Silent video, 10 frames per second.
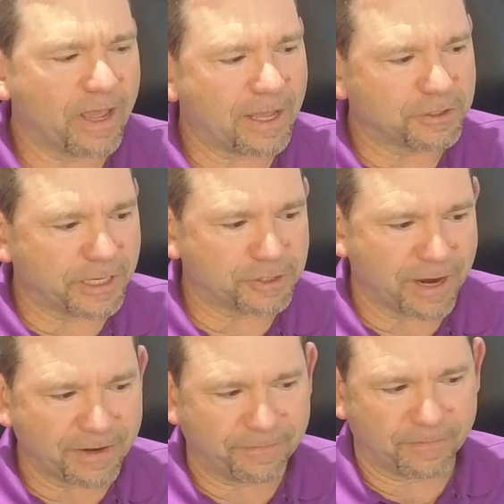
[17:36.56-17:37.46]
I
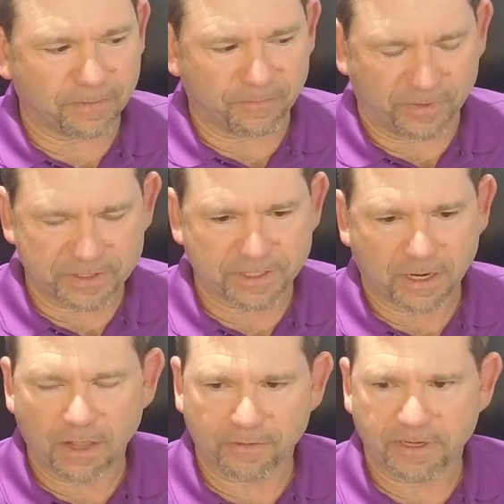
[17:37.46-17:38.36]
try to visit
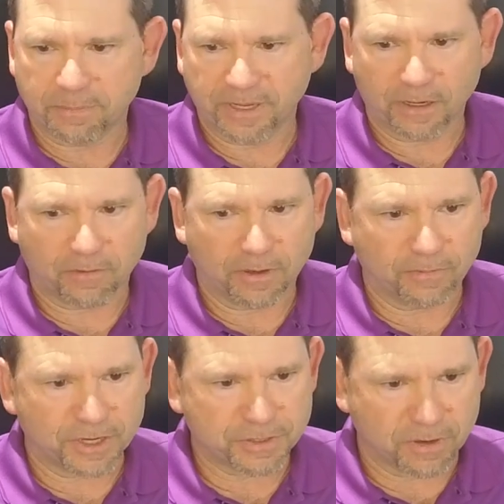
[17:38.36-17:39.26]
other independent owned
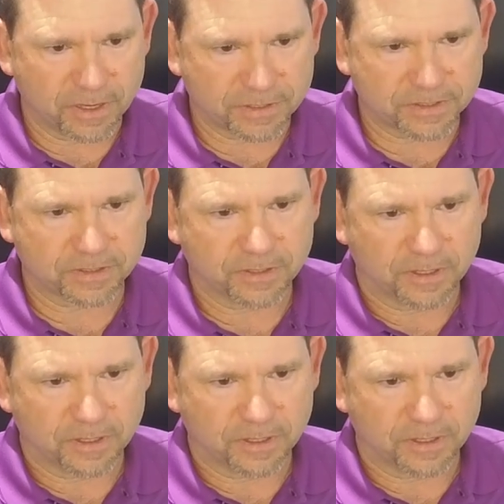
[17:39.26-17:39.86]
restaurants.